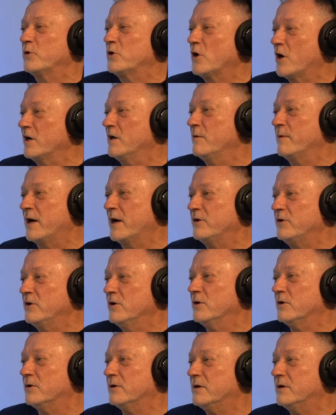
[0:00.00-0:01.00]
were talking about
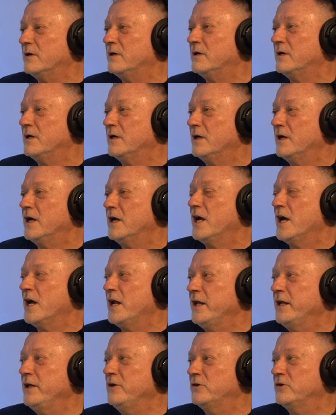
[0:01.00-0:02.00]
you,
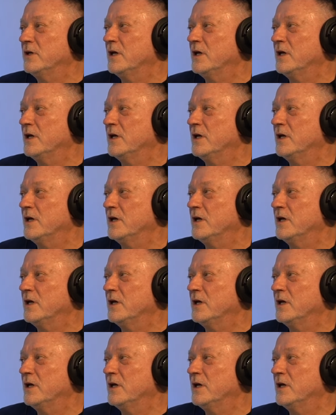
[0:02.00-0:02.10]
and he